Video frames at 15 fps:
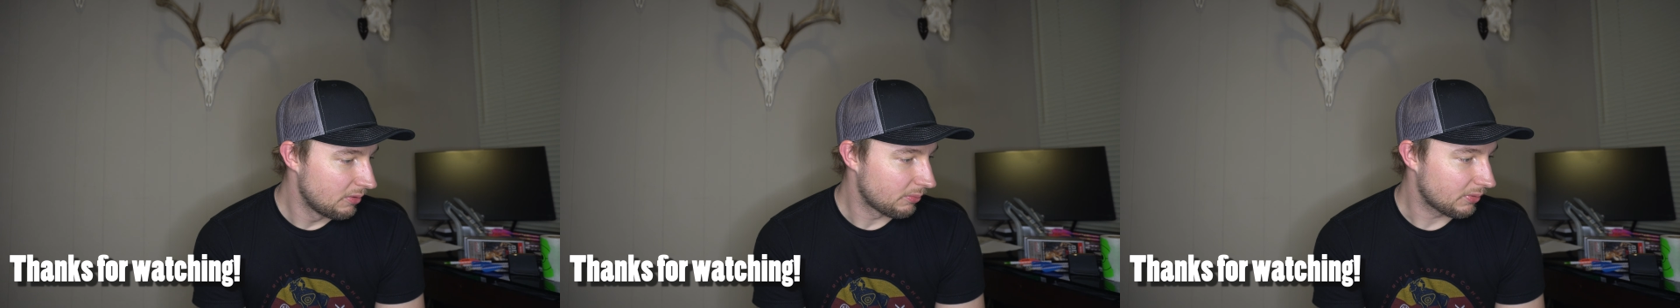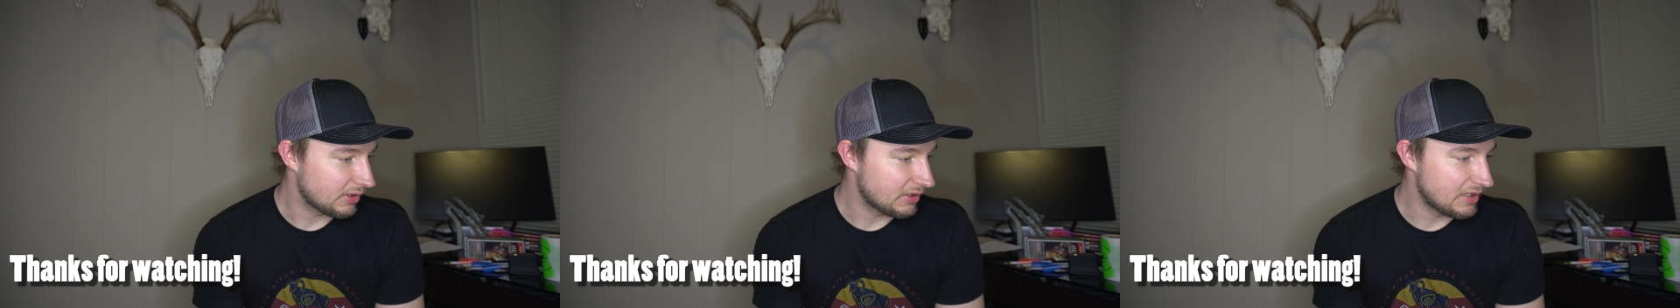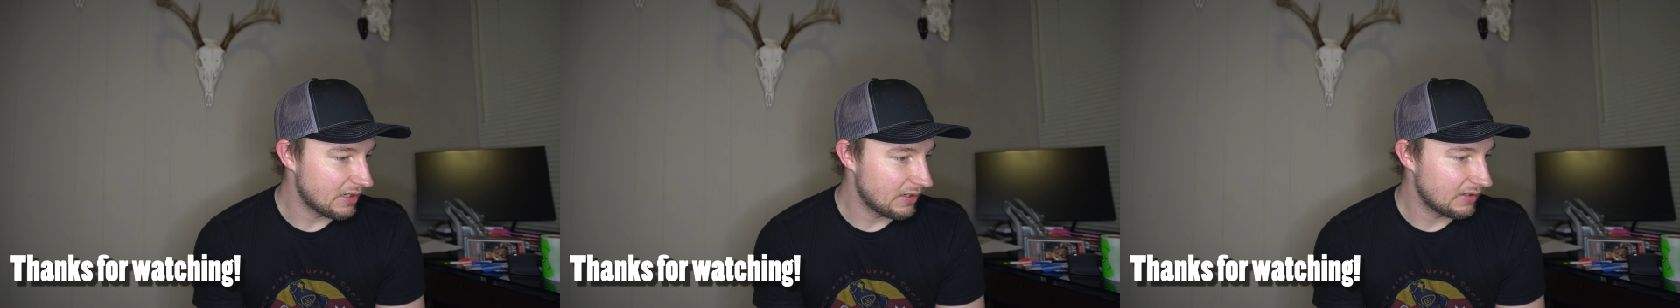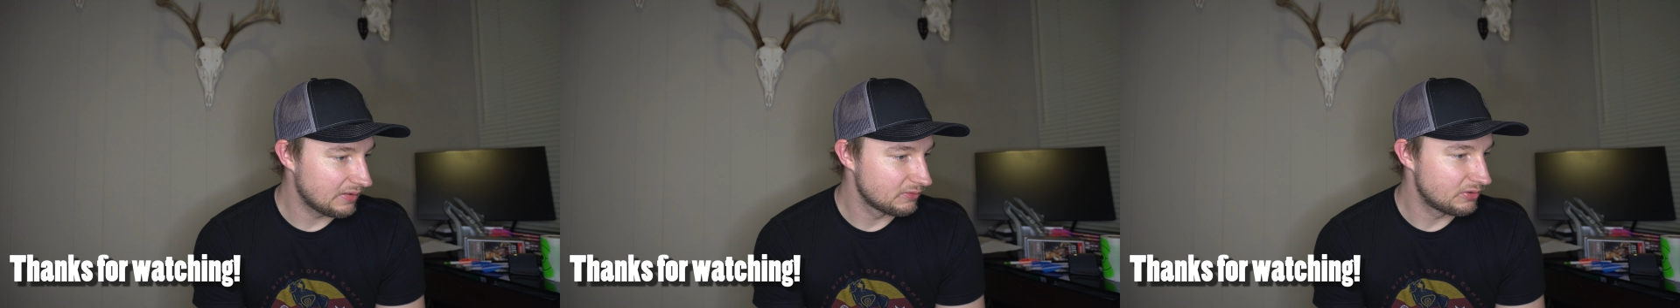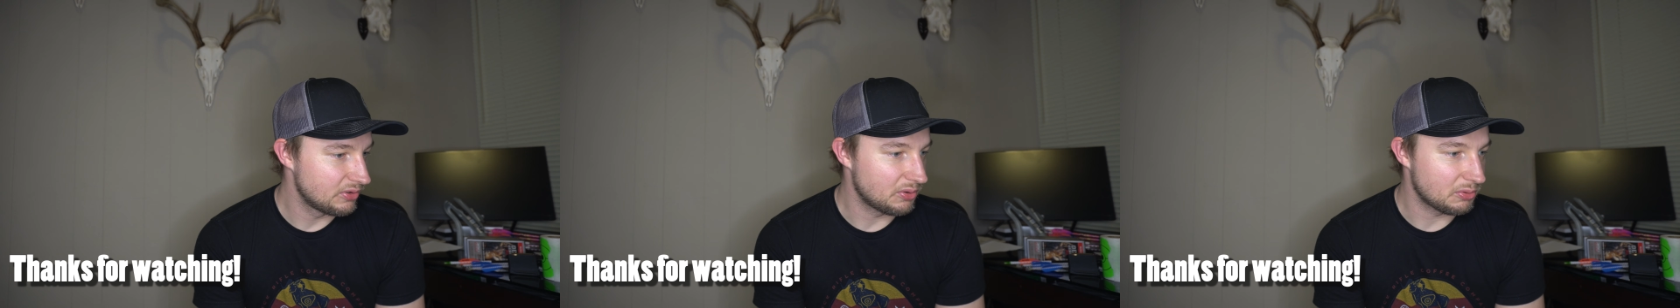We're gonna get
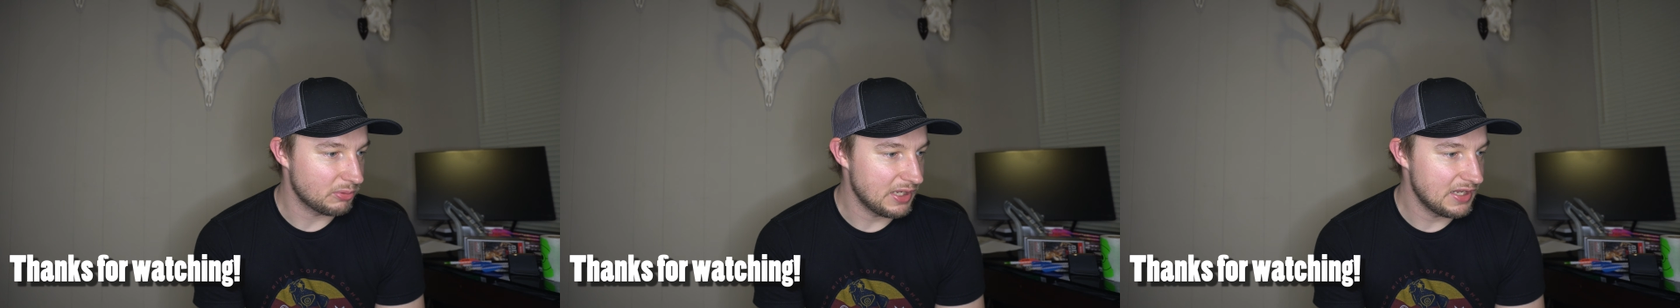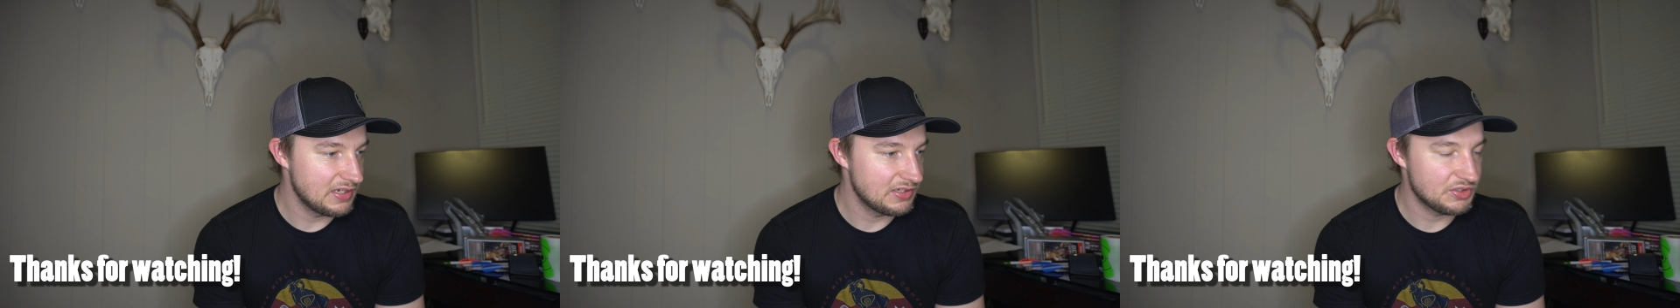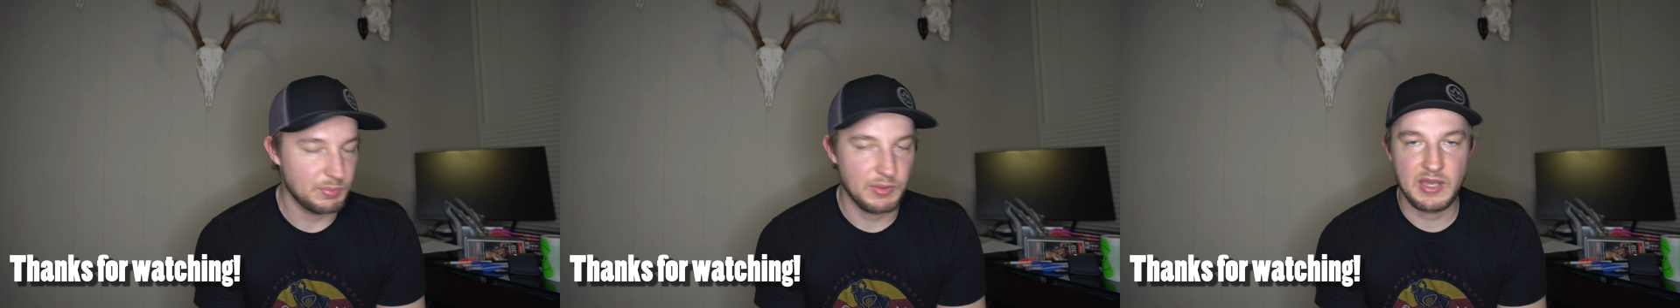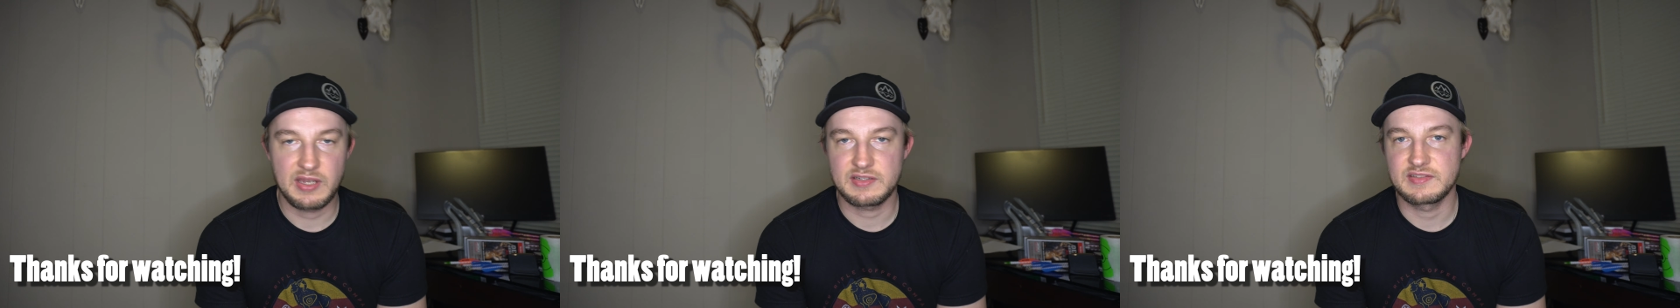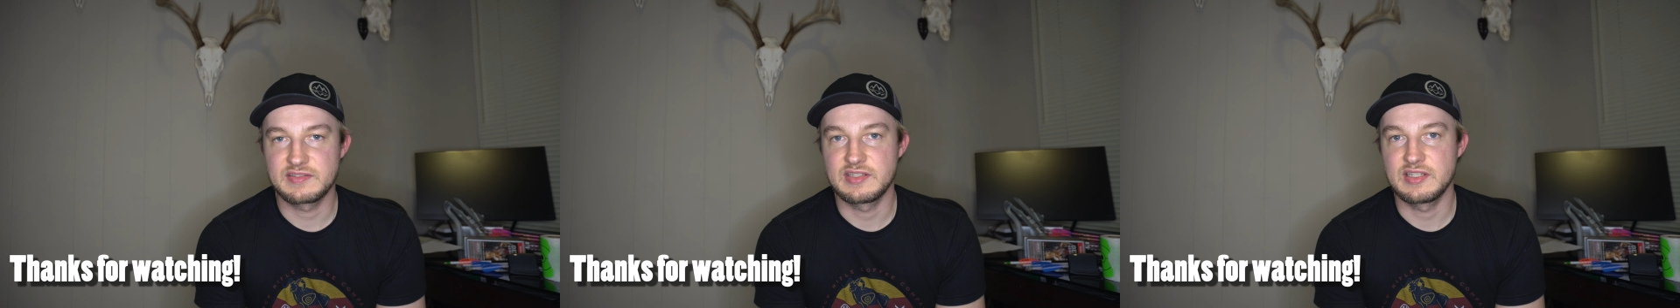to the range,
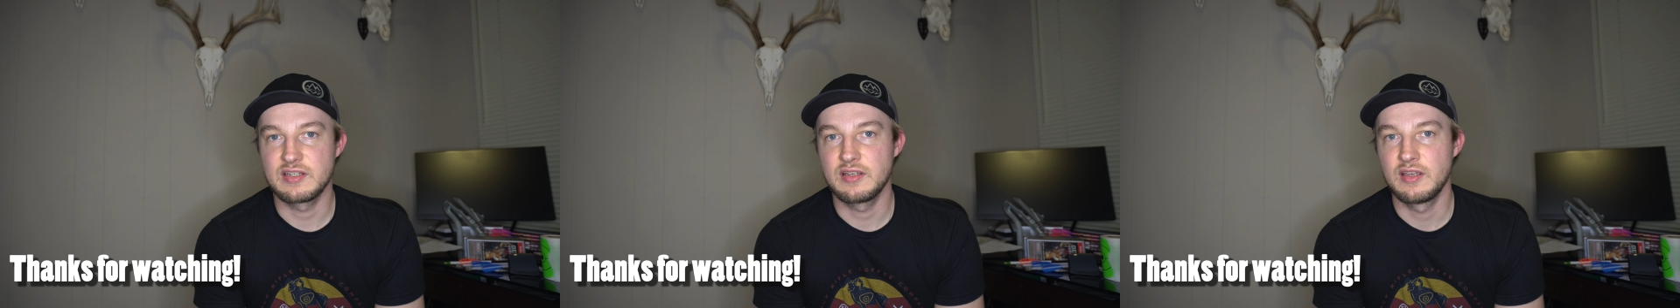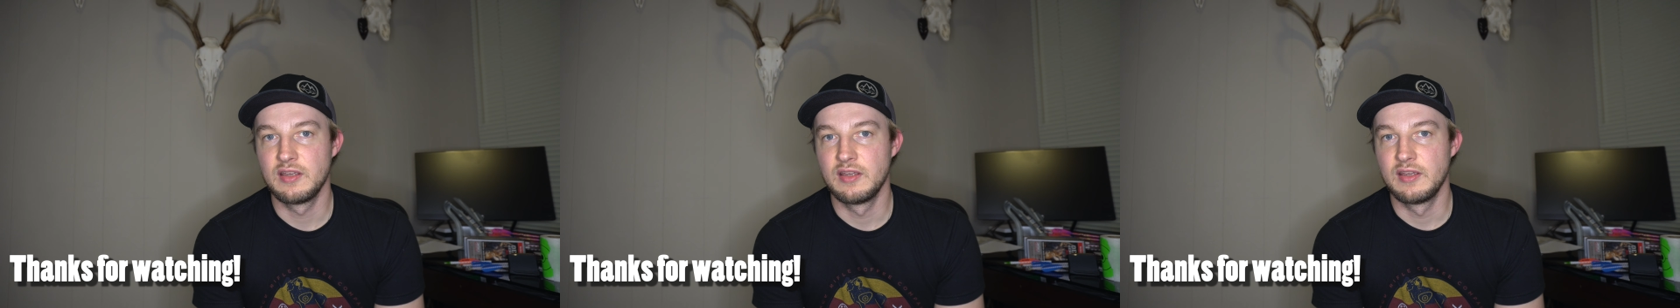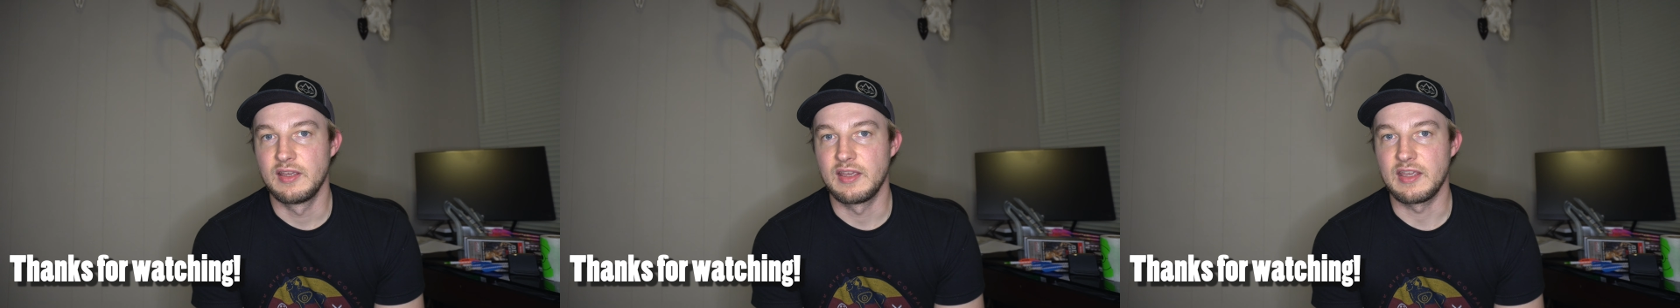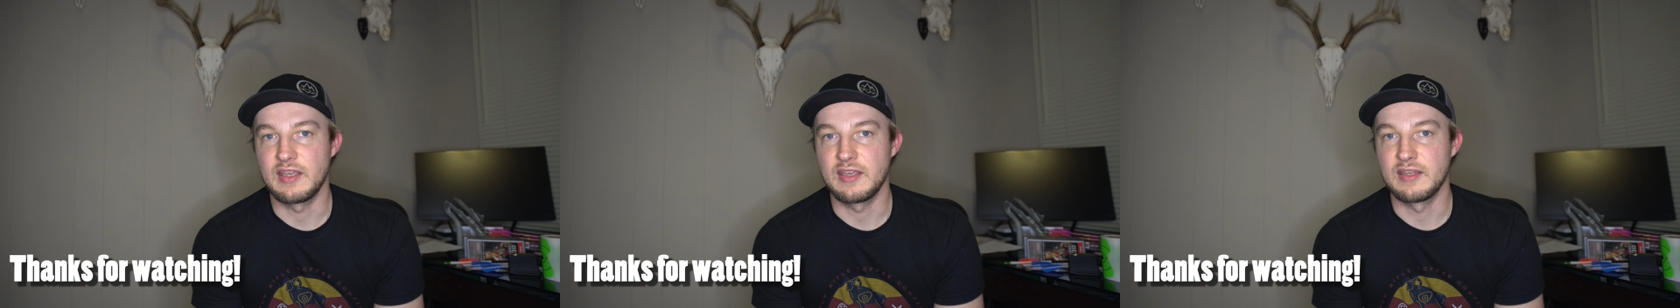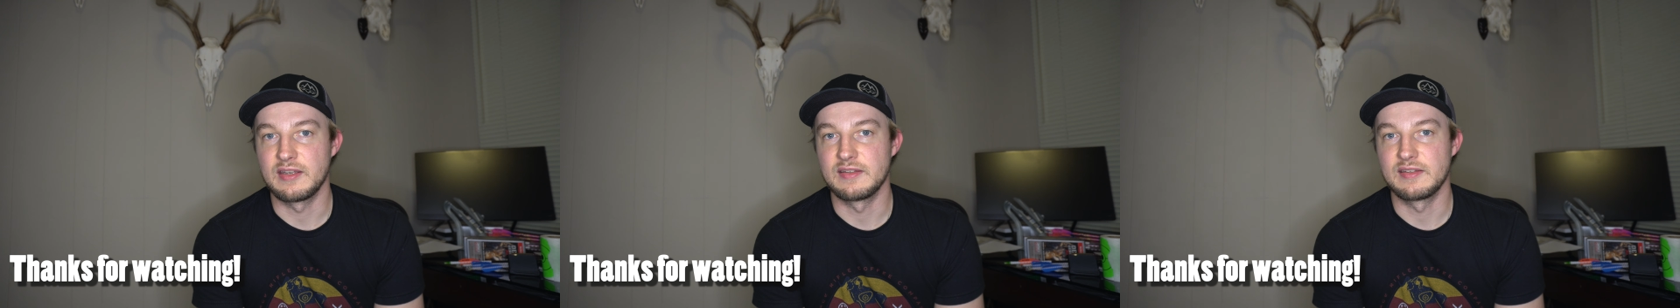practicing,
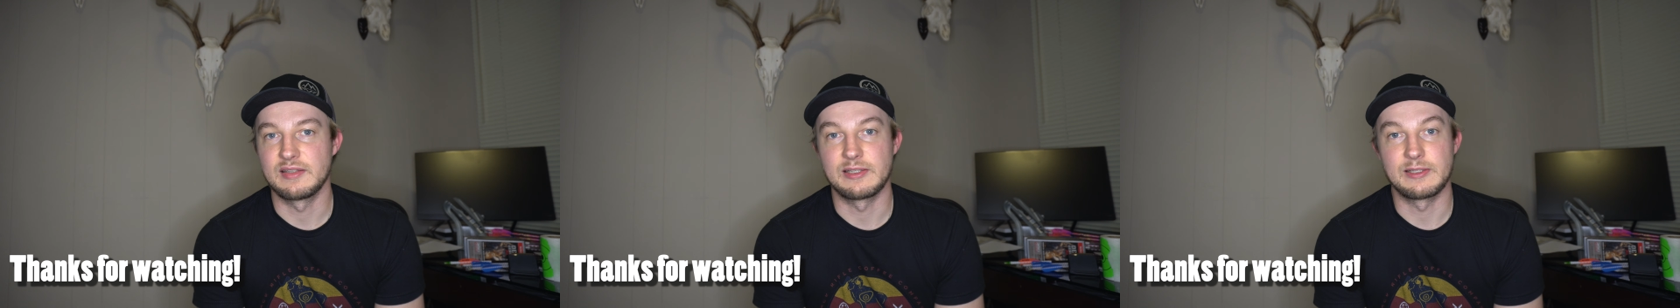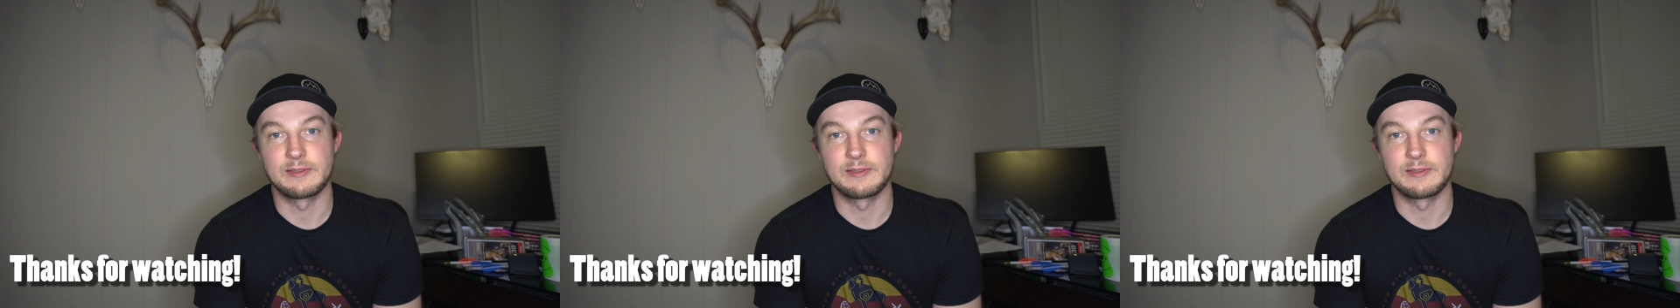and